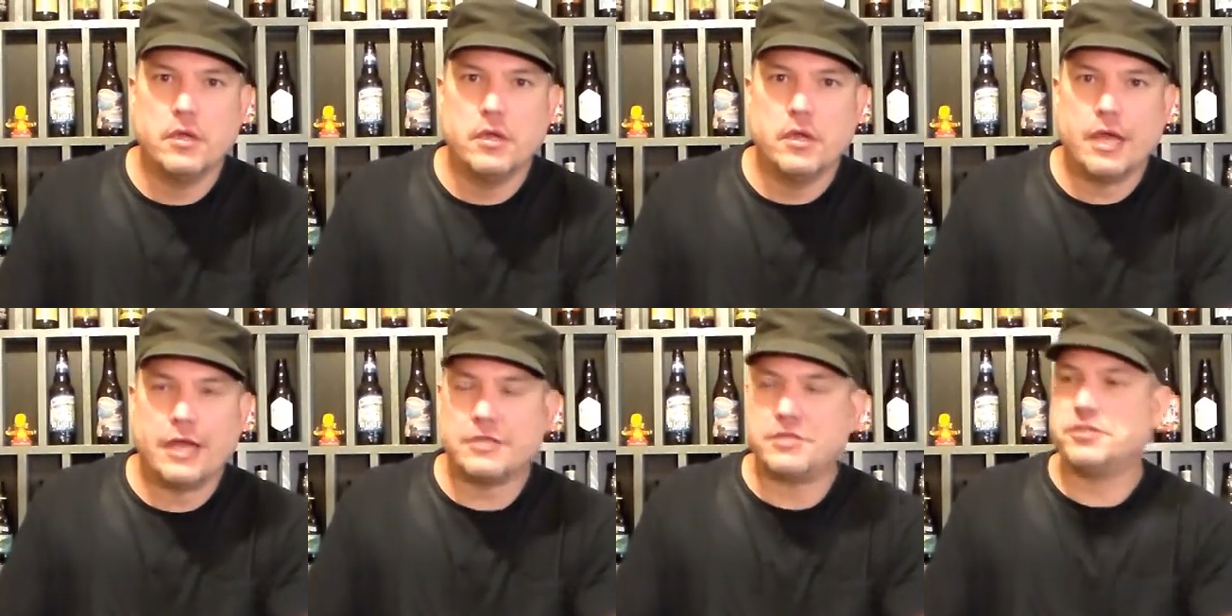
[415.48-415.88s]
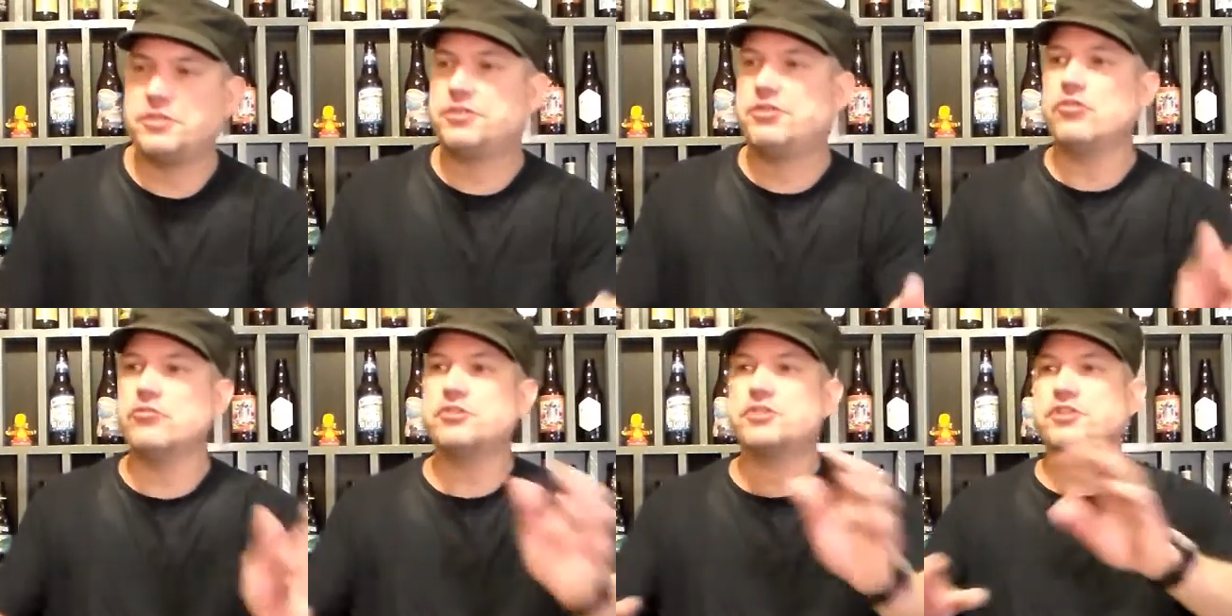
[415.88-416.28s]
I says,
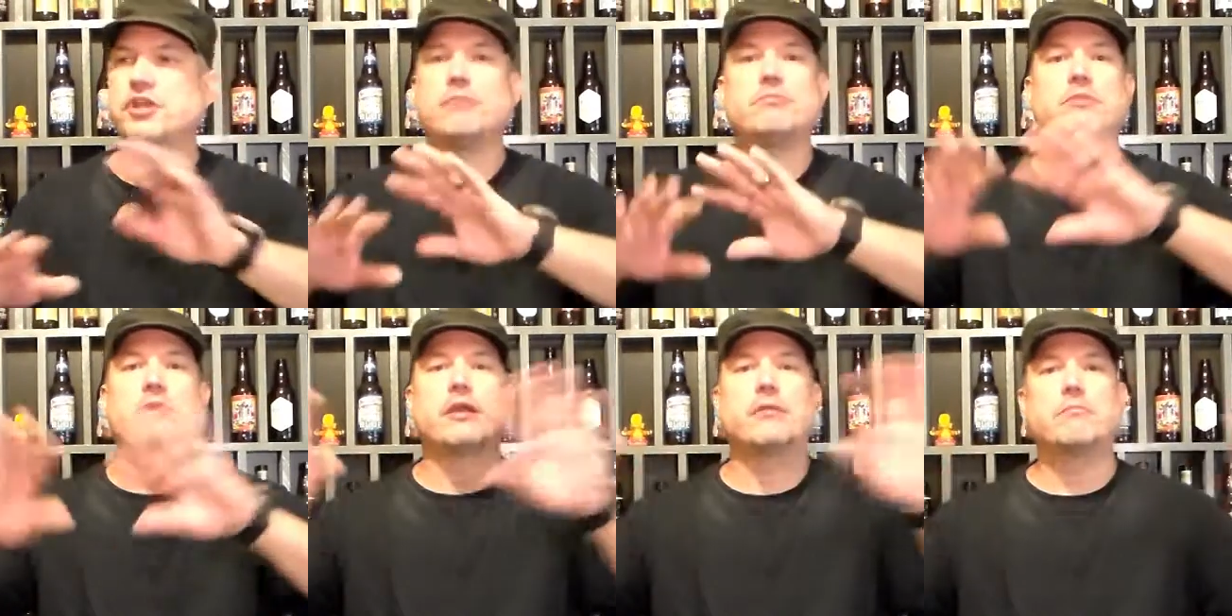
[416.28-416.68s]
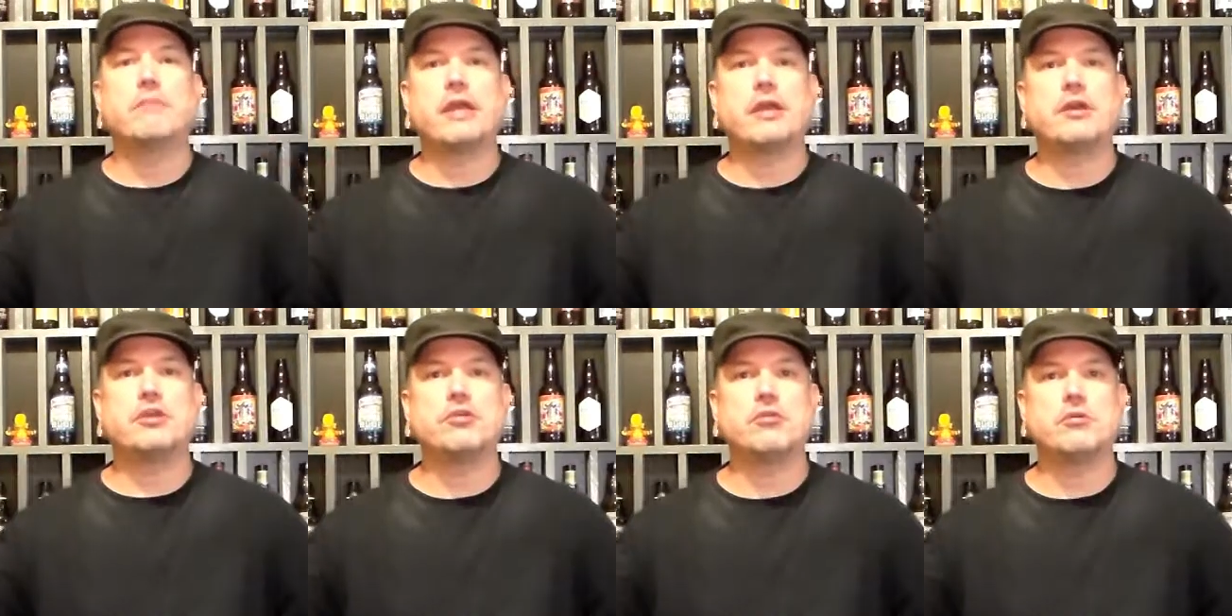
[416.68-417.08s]
do something,
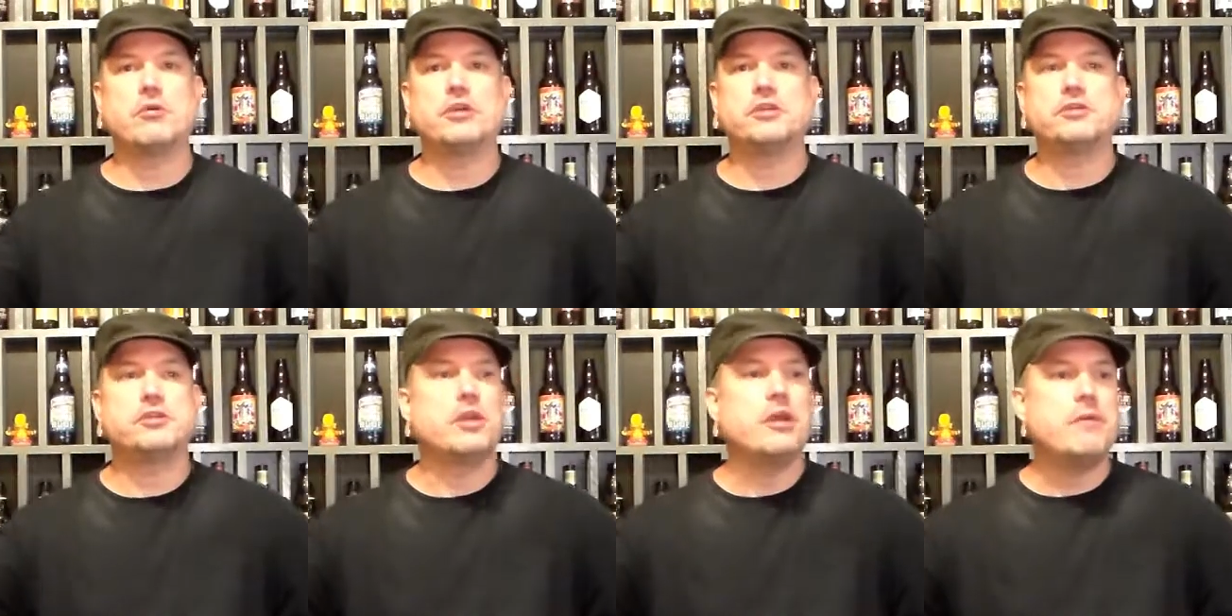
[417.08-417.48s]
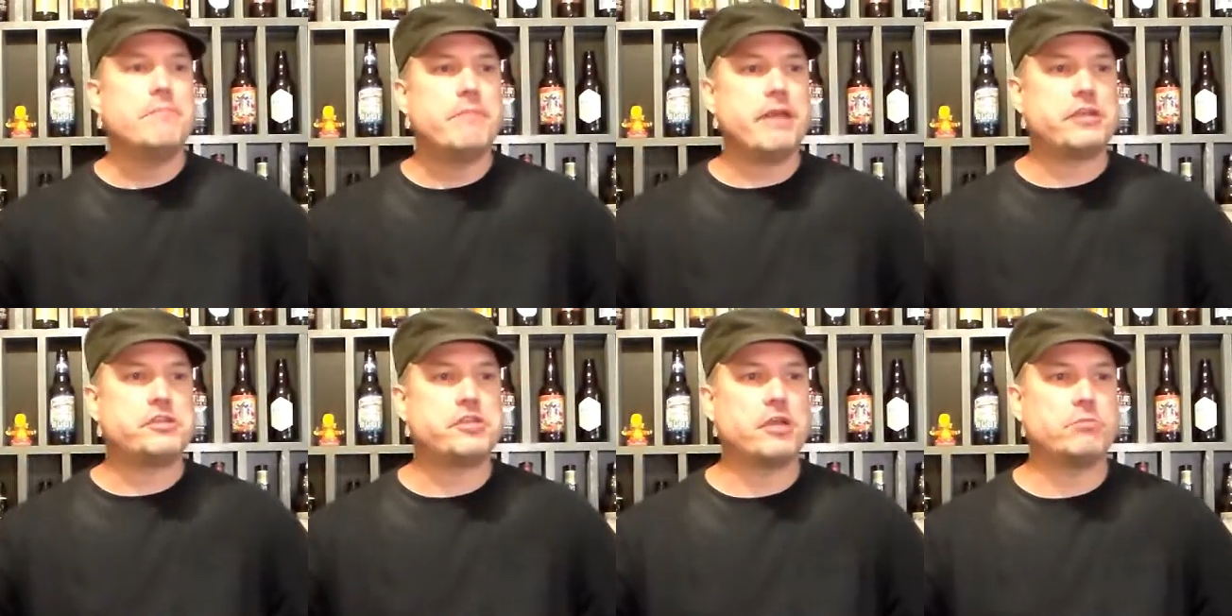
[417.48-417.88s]
make a noise,
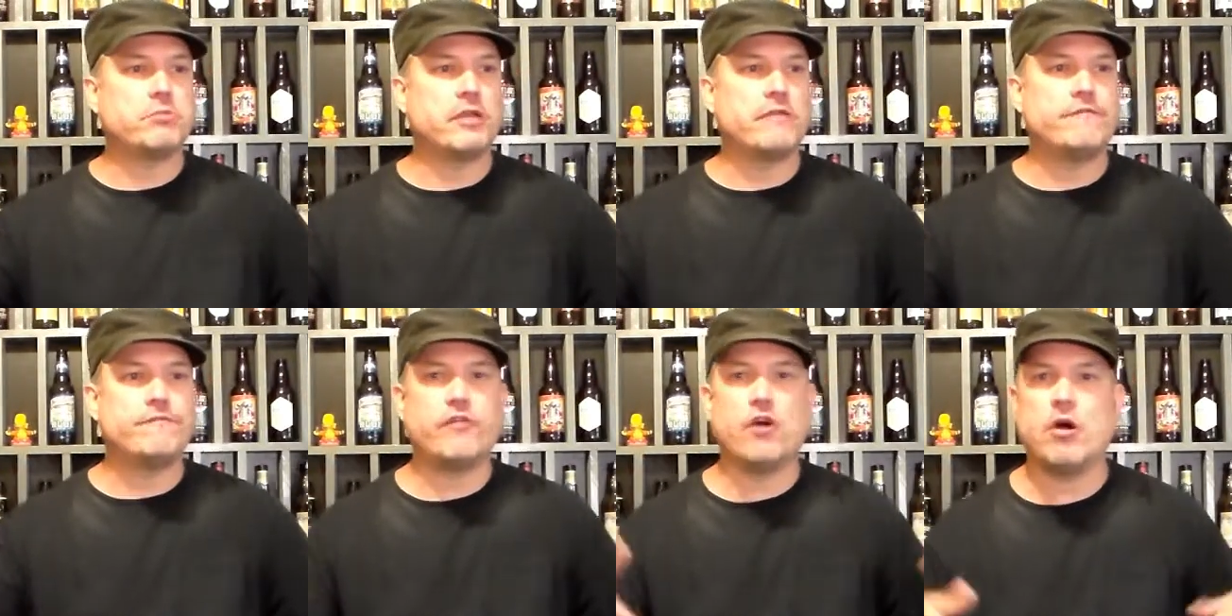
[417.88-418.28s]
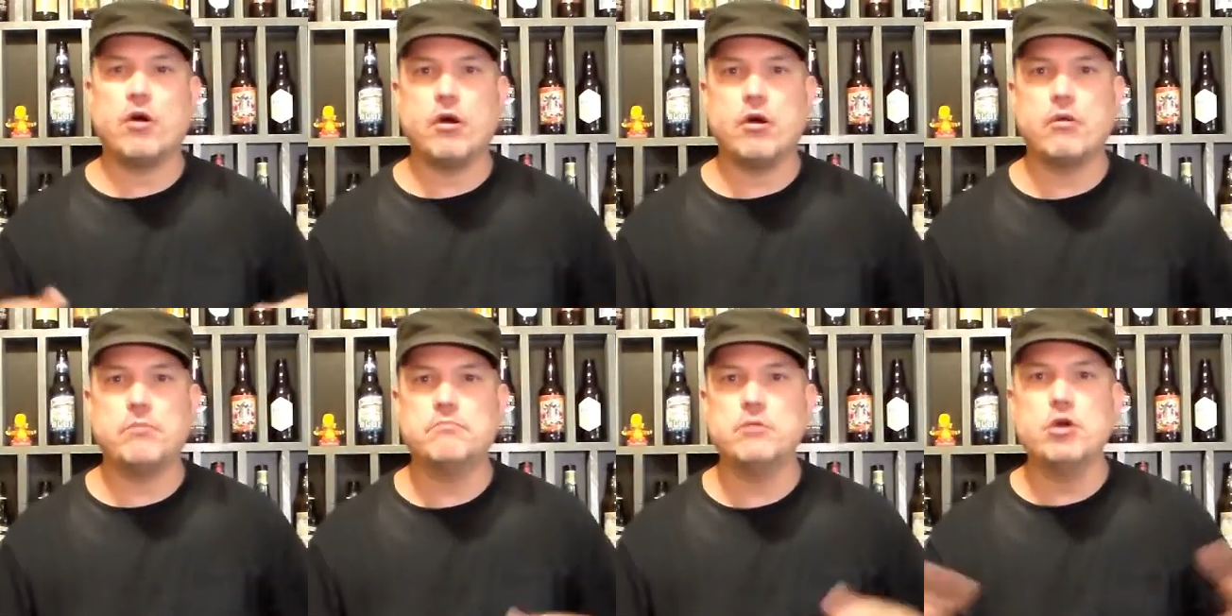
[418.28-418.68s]
make something
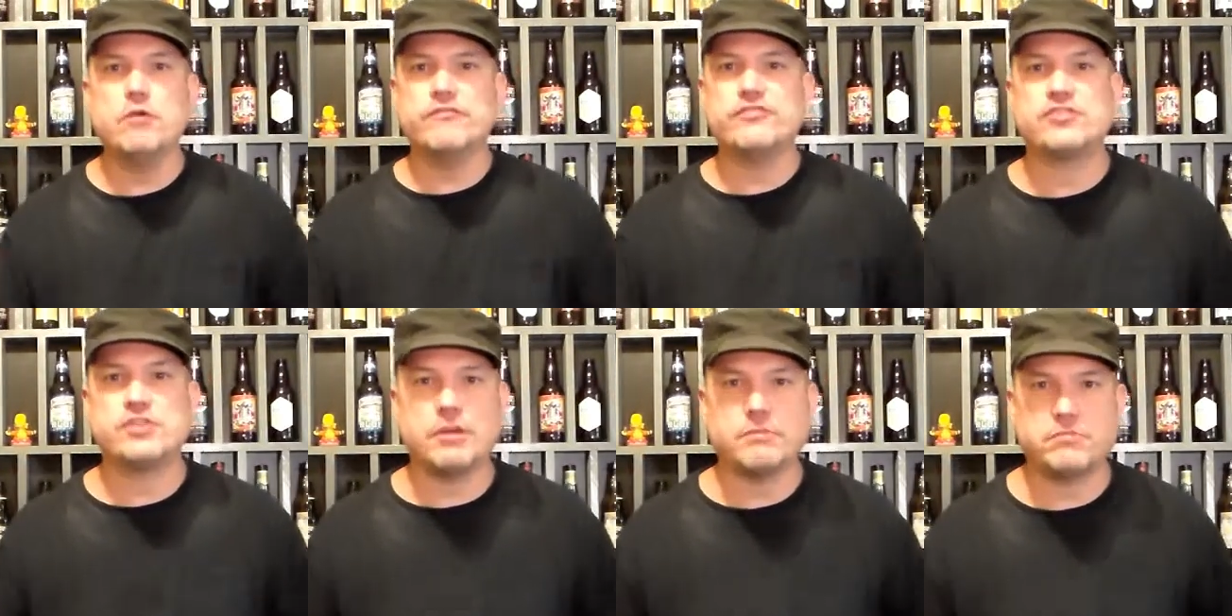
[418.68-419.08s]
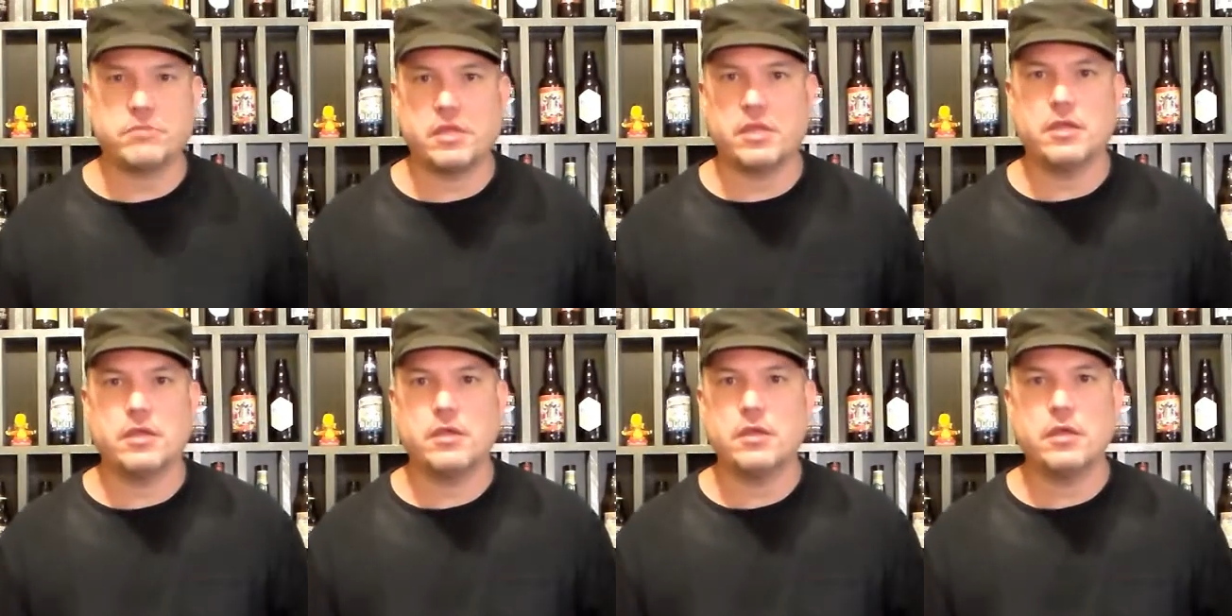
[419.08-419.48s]
fall, move
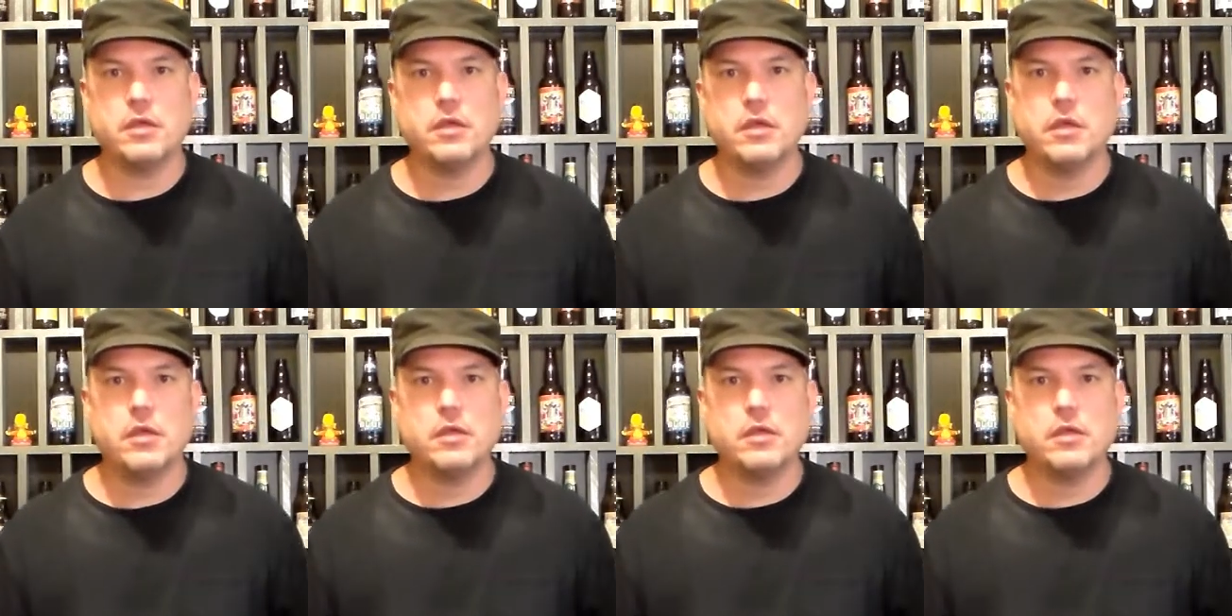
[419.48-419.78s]
something,